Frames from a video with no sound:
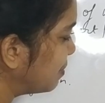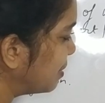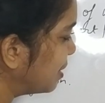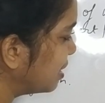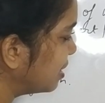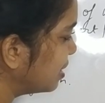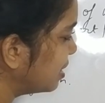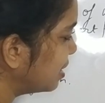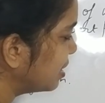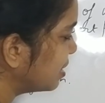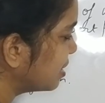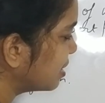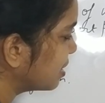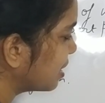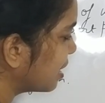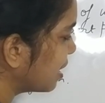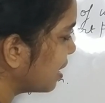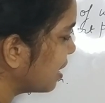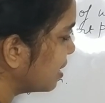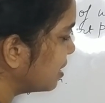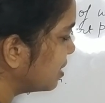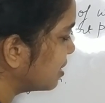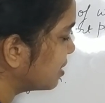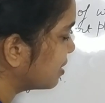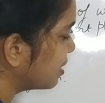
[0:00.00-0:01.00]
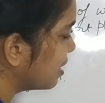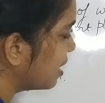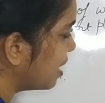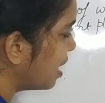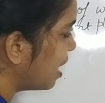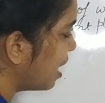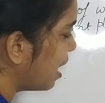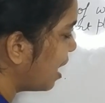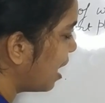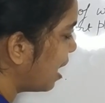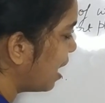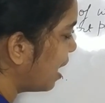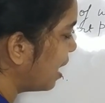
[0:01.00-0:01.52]
but the scales,
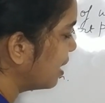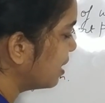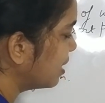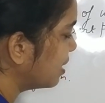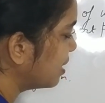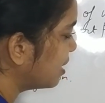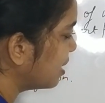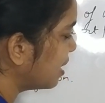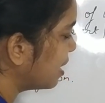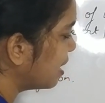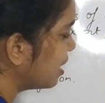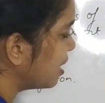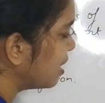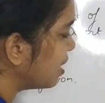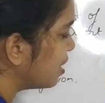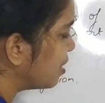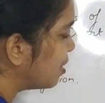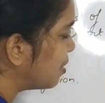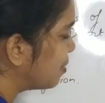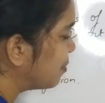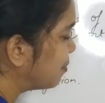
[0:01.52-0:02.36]
and they